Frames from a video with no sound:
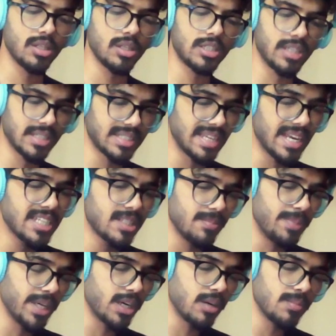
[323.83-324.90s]
Success
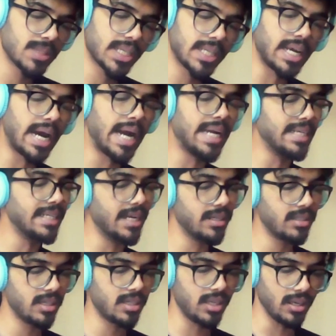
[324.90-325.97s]
becomes an
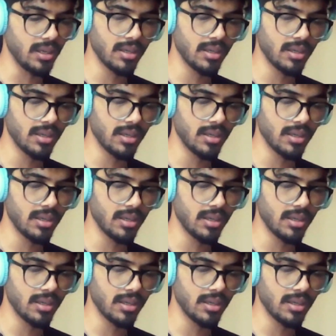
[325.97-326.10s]
identity.